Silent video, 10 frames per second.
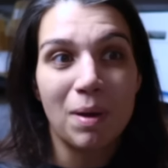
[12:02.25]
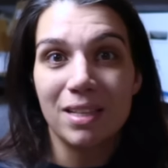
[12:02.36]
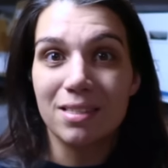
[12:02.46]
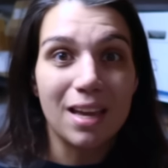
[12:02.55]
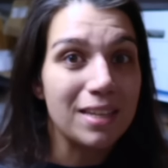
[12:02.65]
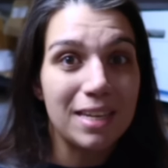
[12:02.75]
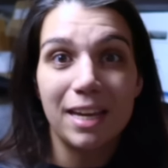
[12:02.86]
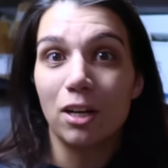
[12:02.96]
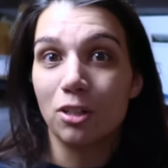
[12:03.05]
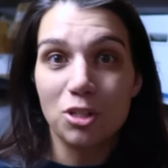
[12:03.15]
months, a
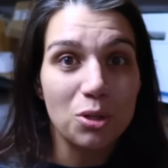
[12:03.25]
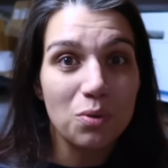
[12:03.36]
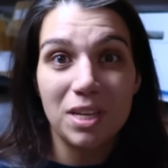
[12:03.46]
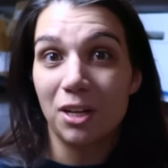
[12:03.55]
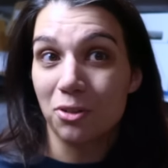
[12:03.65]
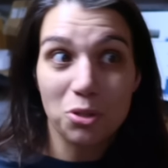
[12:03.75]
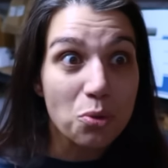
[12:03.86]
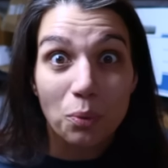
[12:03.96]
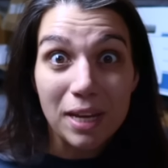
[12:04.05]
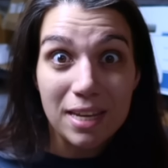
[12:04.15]
year, two years,
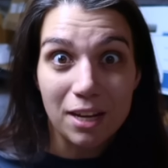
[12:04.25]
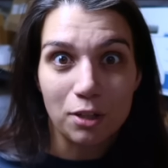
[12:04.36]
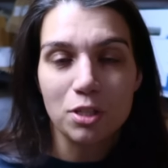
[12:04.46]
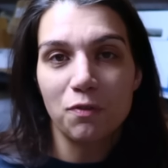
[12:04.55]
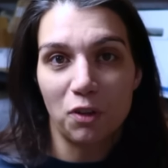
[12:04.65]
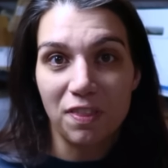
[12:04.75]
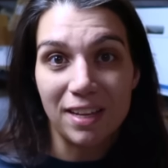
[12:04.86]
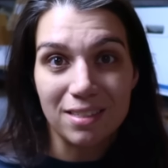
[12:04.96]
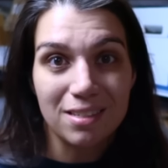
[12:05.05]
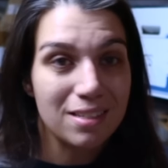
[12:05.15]
three years for
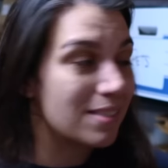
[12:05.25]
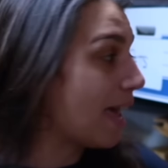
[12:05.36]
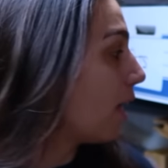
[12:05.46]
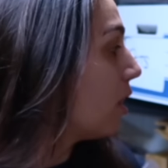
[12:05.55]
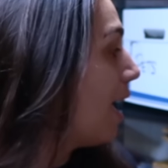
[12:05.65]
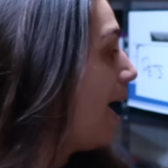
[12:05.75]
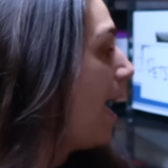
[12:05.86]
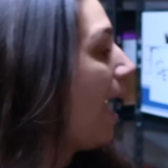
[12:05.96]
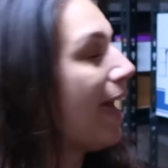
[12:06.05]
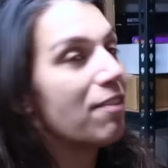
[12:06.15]
things to sell
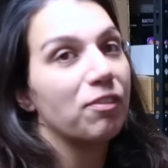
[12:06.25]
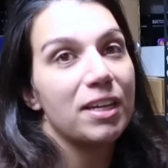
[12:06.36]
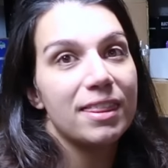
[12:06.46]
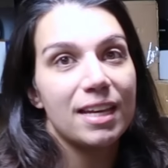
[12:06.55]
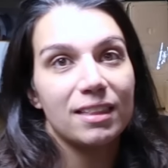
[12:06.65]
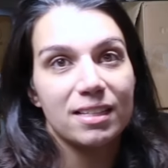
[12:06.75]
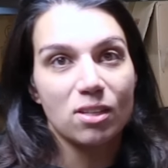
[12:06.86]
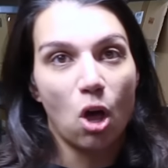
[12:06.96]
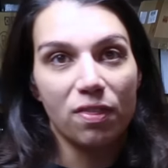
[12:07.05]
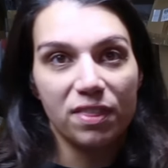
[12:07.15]
everything that's
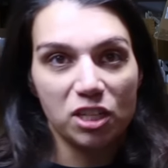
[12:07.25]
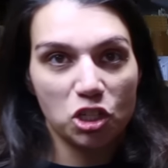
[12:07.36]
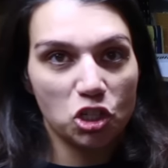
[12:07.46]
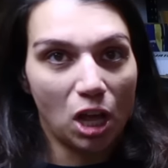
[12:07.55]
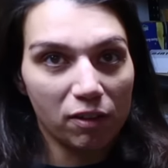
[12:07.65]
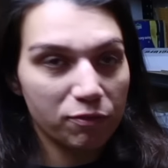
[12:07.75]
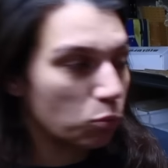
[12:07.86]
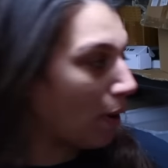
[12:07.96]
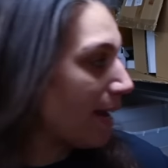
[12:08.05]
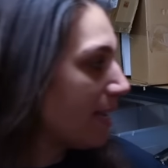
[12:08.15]
on this shelf
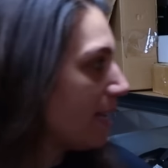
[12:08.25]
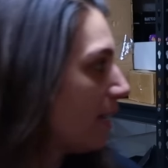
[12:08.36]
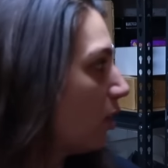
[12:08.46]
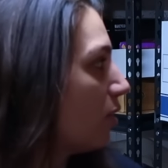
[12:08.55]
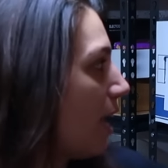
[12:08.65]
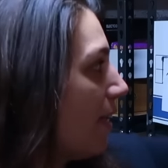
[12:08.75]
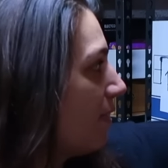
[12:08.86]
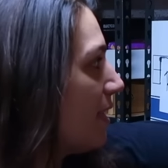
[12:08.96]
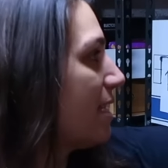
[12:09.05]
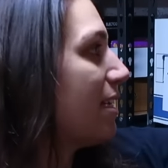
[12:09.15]
right here,
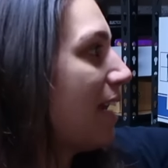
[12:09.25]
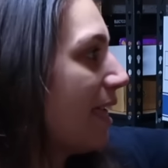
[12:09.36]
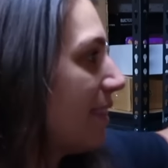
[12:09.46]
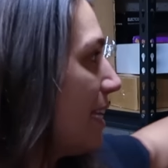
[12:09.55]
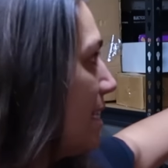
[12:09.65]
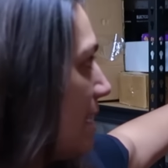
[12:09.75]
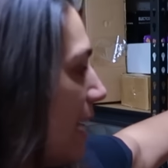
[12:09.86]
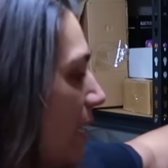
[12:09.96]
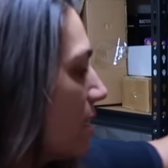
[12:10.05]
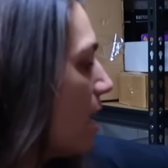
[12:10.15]
not that not these
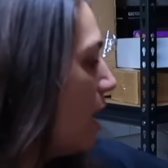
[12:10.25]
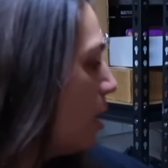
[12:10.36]
things,